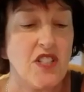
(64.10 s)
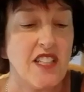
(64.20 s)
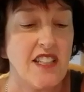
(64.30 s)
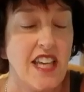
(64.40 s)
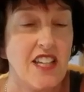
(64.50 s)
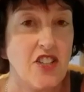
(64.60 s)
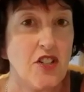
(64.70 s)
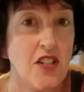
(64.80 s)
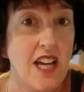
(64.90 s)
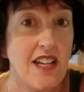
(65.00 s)
to let
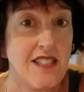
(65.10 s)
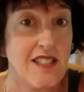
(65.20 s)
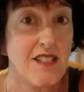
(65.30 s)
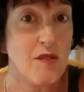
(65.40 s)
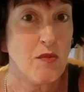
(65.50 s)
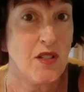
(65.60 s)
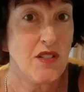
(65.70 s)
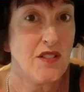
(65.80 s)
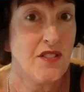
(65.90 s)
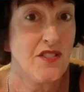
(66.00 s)
your
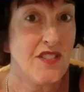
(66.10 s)
customers